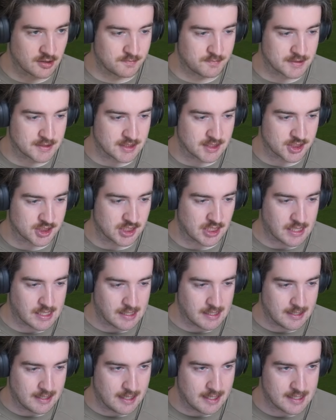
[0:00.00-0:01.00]
position.
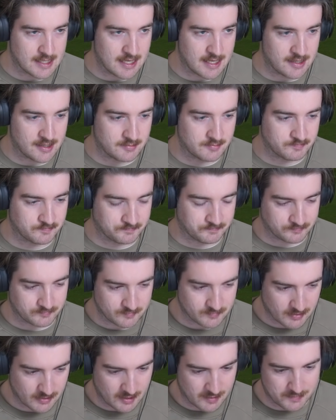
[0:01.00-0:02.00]

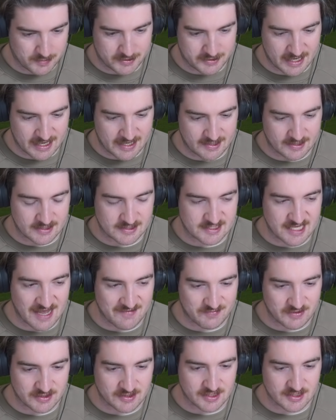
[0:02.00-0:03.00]
But then the
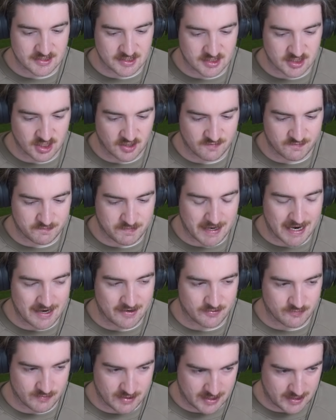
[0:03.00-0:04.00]
7th is a tough par
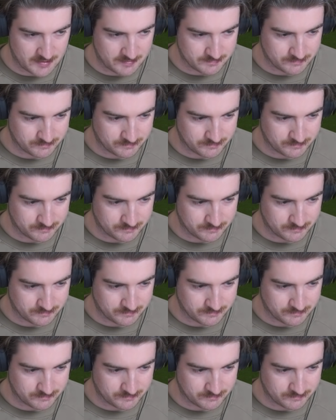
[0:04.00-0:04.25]
3.